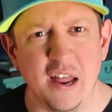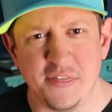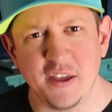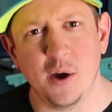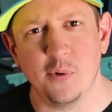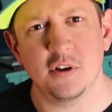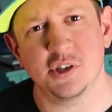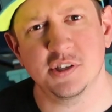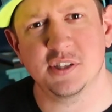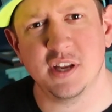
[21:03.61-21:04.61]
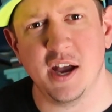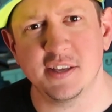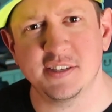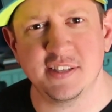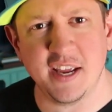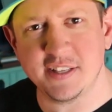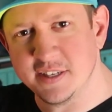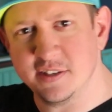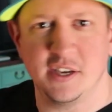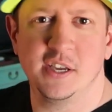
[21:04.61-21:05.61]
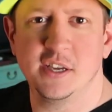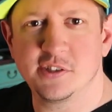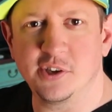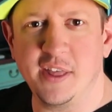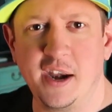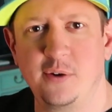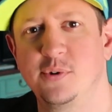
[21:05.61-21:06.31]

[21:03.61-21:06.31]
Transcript: I think I would have just staked it so that